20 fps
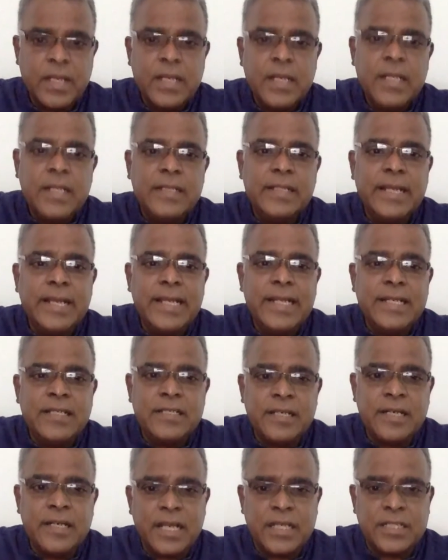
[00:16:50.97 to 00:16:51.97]
The
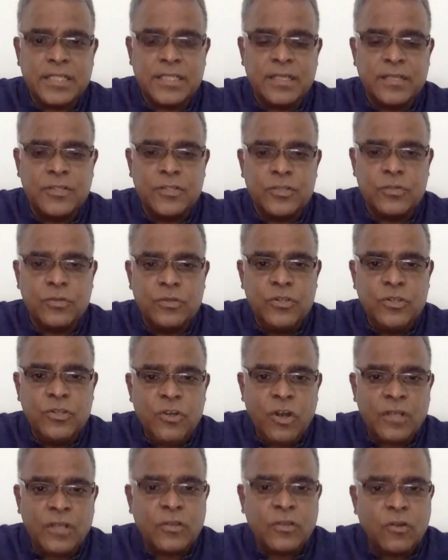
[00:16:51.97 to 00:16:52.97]
introduction should
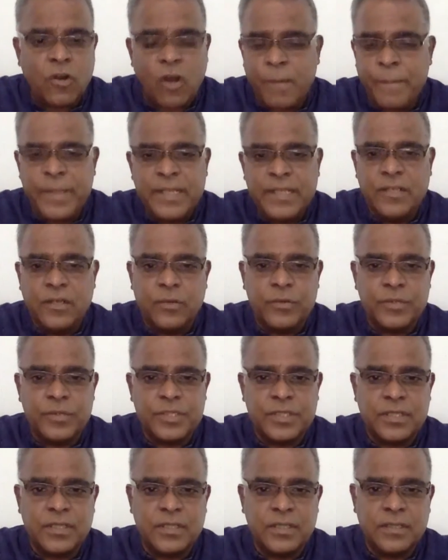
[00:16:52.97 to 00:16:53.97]
not copy the
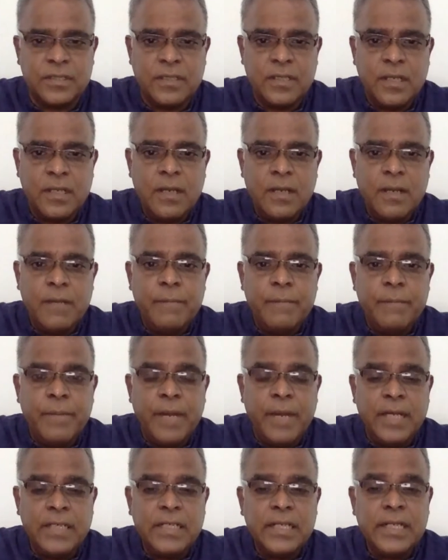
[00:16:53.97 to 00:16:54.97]
question,
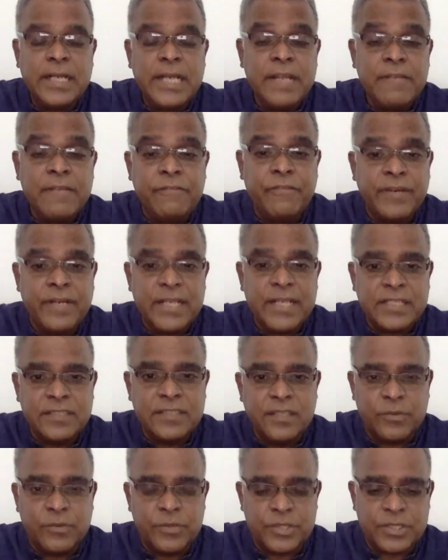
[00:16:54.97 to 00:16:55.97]
but rephrase
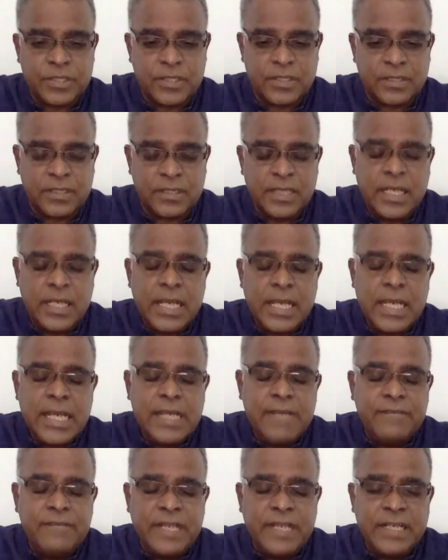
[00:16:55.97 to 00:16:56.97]
the question.
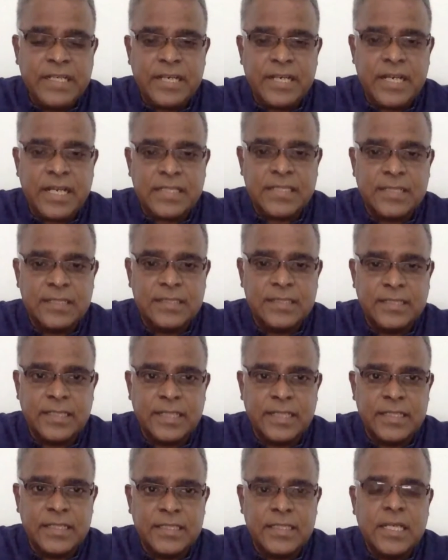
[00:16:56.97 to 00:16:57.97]
If the introduction
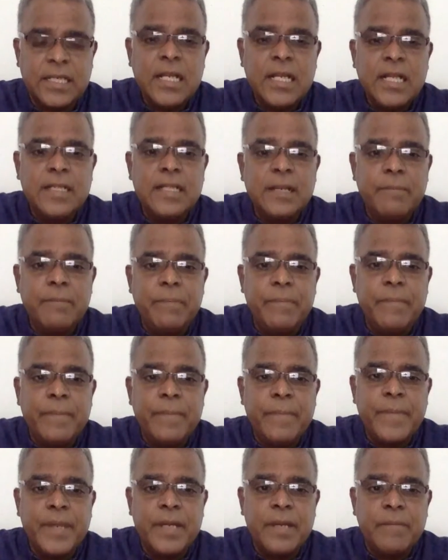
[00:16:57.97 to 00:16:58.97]
says the
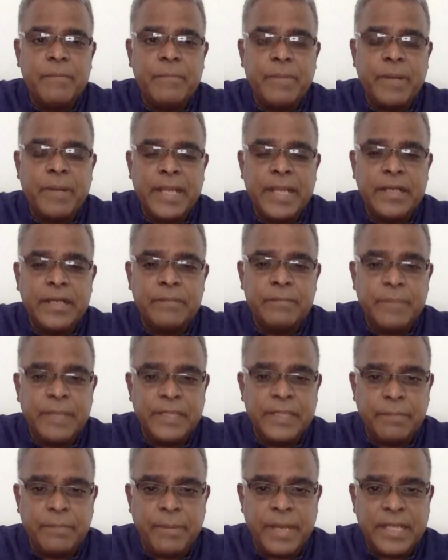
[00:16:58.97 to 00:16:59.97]

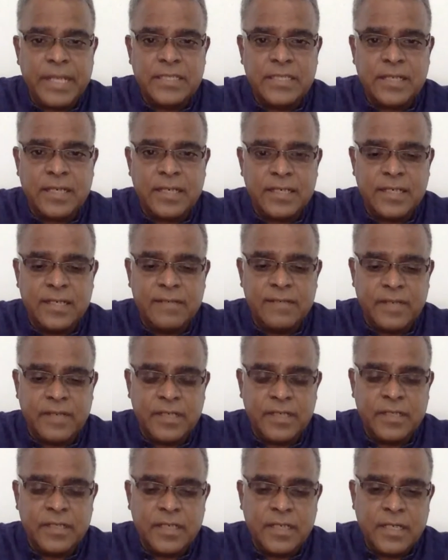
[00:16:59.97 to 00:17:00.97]
pie chart
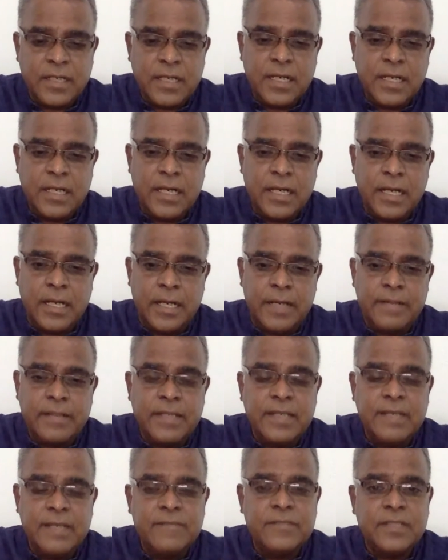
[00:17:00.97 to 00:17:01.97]
given
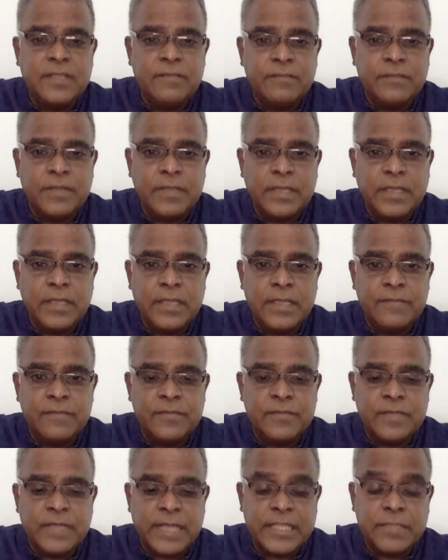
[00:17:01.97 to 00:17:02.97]

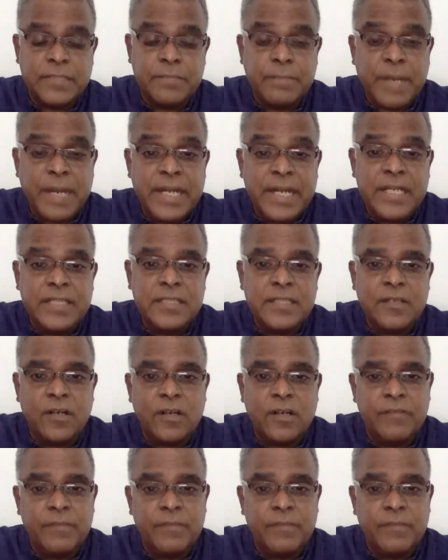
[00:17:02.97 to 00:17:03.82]
gives expenditure of a